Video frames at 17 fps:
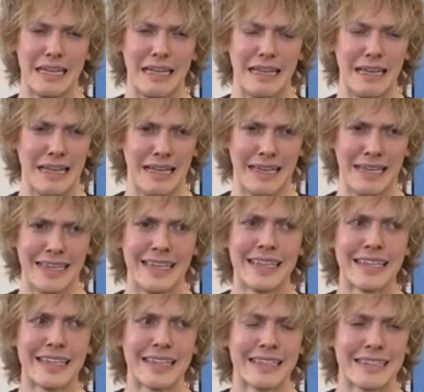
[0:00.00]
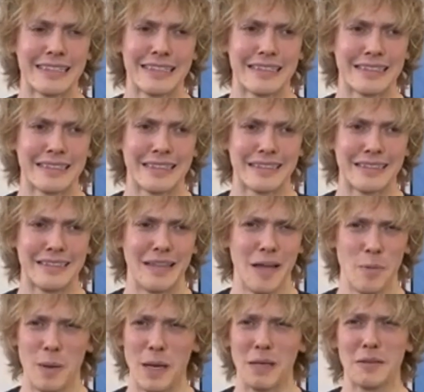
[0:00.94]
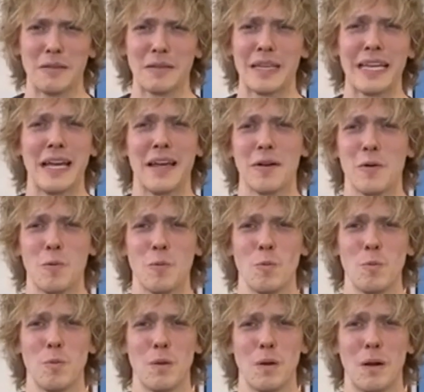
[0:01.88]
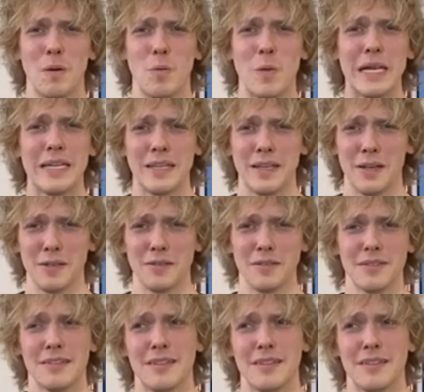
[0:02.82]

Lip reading: about looking out a window.